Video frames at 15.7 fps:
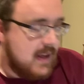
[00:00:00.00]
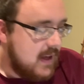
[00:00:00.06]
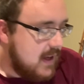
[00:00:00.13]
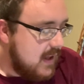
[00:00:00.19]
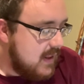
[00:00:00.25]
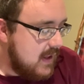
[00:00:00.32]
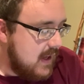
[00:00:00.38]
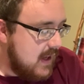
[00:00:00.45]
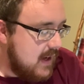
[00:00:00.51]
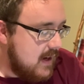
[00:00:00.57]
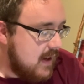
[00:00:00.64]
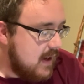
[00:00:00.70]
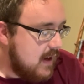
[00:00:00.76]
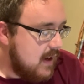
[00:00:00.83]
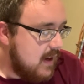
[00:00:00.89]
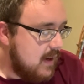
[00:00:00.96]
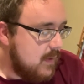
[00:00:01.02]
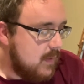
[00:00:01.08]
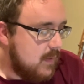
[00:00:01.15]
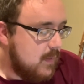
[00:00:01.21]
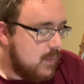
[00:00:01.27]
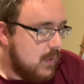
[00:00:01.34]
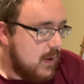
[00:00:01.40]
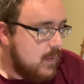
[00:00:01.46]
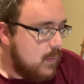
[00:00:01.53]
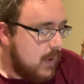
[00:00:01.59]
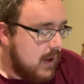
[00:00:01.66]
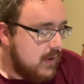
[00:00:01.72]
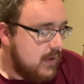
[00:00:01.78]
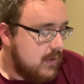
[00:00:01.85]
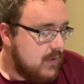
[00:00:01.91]
Then one
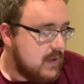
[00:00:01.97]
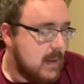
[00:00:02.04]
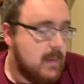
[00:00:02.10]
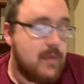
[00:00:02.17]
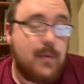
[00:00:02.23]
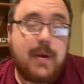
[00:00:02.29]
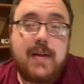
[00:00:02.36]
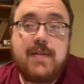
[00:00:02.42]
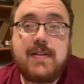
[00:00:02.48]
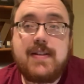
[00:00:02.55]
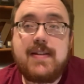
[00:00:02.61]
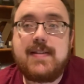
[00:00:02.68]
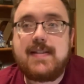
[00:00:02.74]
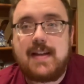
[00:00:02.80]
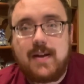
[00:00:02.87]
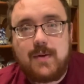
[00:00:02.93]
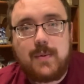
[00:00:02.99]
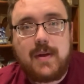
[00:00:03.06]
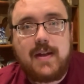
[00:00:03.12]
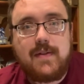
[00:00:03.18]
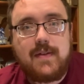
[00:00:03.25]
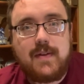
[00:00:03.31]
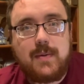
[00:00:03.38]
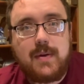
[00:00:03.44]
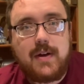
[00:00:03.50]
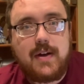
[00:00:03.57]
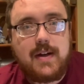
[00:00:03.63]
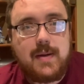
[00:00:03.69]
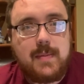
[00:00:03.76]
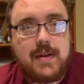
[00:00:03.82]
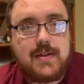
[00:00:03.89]
well-known type of wave is a sound wave, and we
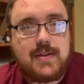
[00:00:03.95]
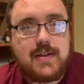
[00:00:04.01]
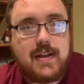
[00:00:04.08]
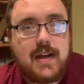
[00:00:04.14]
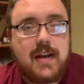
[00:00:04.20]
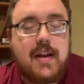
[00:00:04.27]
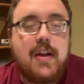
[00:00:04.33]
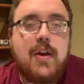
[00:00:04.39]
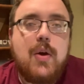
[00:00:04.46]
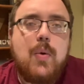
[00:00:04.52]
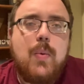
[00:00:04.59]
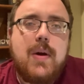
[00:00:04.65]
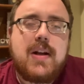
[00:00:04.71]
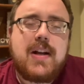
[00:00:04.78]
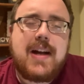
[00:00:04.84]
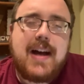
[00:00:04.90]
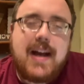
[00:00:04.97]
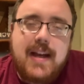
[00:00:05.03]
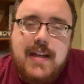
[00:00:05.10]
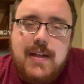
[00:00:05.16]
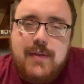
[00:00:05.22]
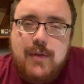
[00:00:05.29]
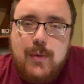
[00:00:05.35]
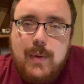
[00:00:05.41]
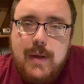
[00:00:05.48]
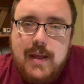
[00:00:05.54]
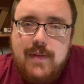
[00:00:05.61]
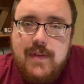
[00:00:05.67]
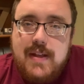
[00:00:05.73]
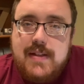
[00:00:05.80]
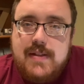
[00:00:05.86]
already mentioned that. What kind of a
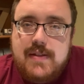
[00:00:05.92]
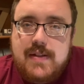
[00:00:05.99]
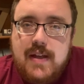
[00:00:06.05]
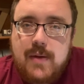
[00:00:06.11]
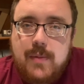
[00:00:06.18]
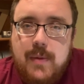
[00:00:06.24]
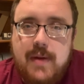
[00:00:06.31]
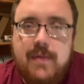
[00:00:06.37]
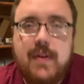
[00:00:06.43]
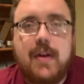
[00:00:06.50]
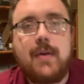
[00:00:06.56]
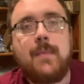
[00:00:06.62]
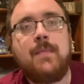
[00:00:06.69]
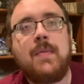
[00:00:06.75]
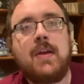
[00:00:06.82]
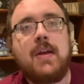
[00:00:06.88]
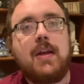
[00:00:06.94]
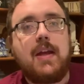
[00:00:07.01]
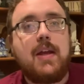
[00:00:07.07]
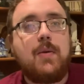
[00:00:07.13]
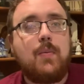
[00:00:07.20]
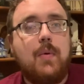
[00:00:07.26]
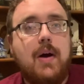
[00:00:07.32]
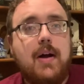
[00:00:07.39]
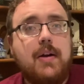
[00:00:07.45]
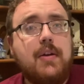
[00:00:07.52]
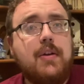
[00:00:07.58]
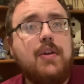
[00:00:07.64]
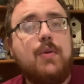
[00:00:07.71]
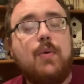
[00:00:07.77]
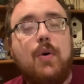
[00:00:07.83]
wave is a sound wave, though? In water,
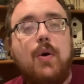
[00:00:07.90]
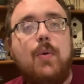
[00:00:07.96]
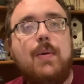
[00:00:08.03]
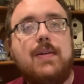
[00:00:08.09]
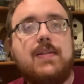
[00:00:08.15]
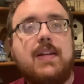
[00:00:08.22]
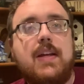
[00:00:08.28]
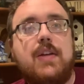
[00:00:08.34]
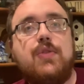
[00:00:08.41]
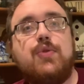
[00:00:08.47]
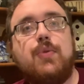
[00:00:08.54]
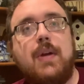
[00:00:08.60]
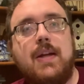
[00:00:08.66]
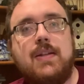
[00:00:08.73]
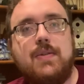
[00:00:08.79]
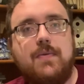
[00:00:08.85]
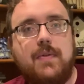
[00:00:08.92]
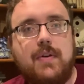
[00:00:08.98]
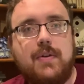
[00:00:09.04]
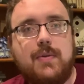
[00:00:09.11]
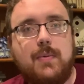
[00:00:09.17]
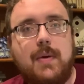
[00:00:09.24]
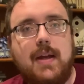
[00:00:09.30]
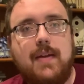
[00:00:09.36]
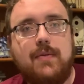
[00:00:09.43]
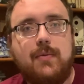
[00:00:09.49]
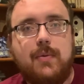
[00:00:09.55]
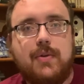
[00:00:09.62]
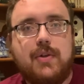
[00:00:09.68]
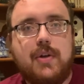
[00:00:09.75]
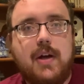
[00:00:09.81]
you always get transverse waves,
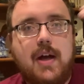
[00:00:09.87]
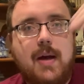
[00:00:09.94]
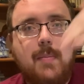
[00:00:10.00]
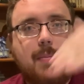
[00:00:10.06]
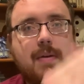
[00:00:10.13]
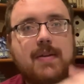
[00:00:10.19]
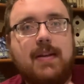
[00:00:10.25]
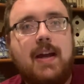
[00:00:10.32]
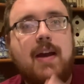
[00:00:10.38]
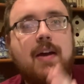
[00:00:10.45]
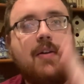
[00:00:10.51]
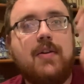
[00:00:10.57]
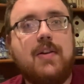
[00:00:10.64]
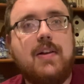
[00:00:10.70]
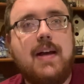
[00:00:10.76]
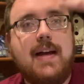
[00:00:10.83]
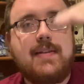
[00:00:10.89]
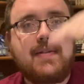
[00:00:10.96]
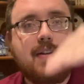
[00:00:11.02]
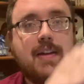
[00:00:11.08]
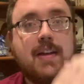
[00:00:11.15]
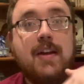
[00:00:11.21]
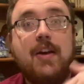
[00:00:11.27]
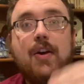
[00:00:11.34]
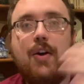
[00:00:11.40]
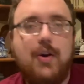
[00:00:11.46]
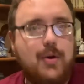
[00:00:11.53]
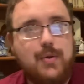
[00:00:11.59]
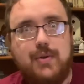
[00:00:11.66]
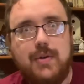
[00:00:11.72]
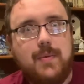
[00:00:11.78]
which are up and down classic
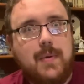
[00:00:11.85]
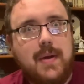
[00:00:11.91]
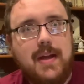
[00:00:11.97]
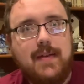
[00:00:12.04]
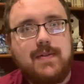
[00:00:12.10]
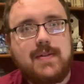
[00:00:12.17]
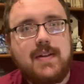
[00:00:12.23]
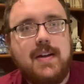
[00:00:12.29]
ocean waves.